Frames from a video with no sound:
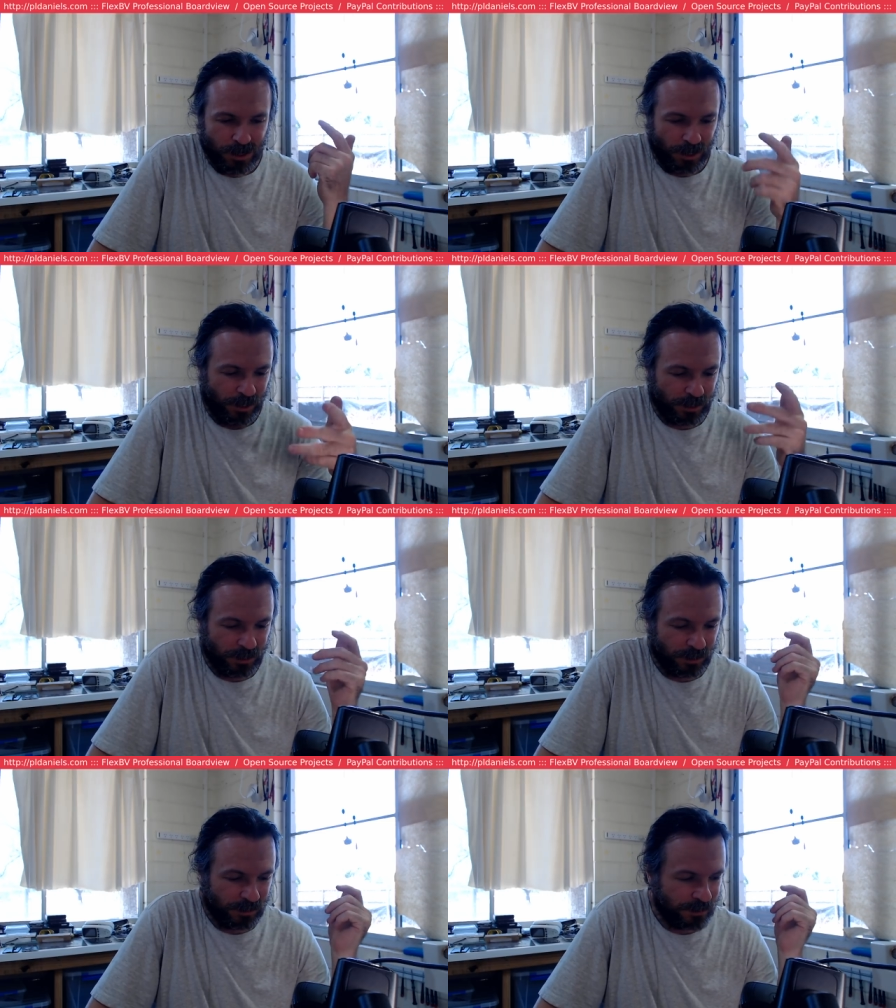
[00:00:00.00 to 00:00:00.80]

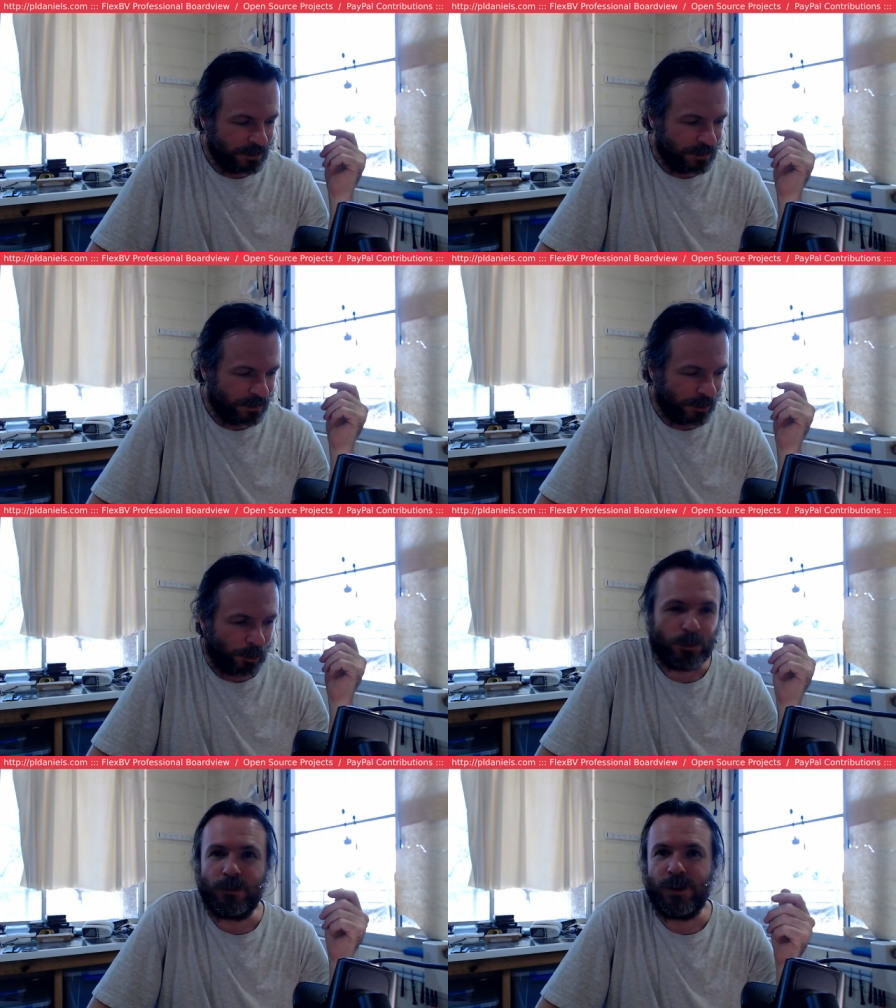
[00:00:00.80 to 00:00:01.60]
and then I'll
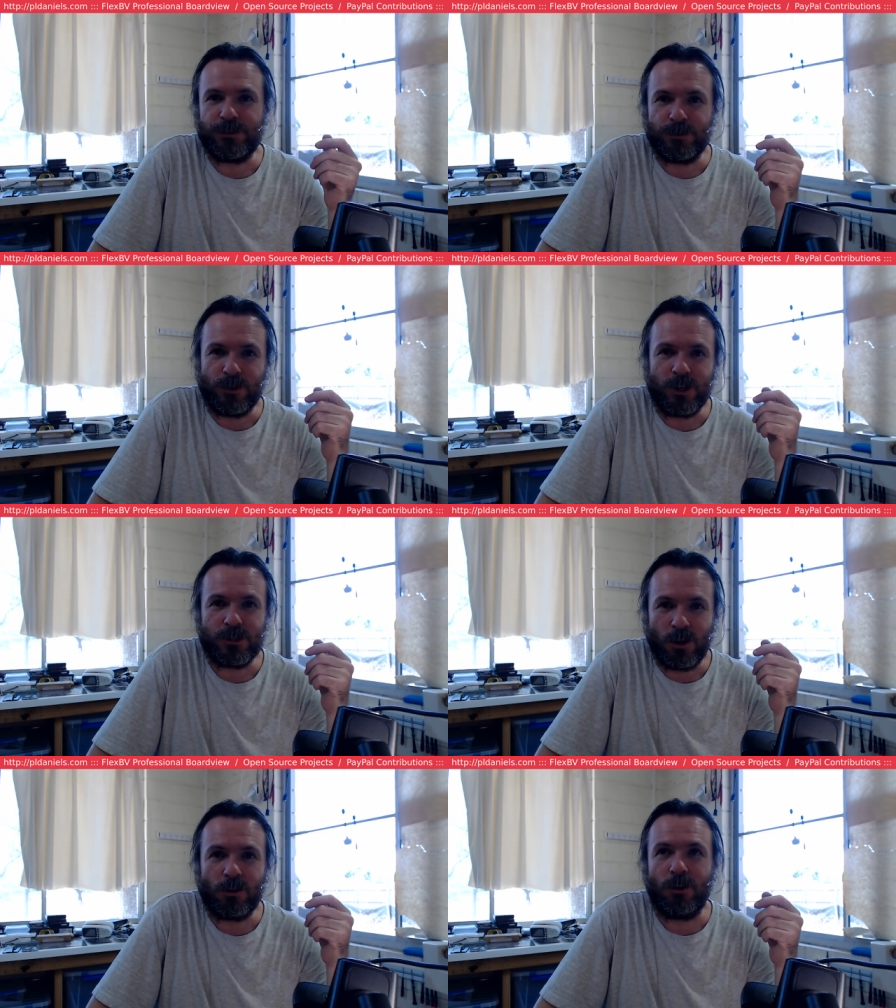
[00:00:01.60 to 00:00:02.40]
probably have some nice
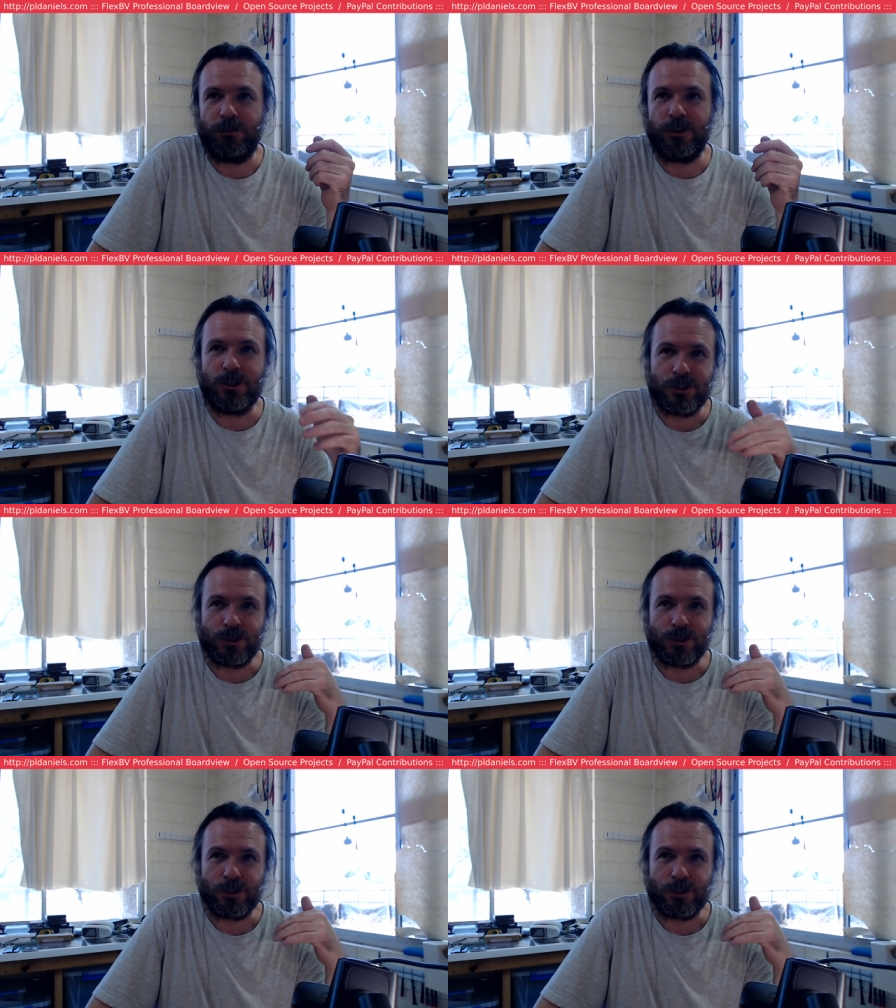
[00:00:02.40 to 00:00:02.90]
hot coffee just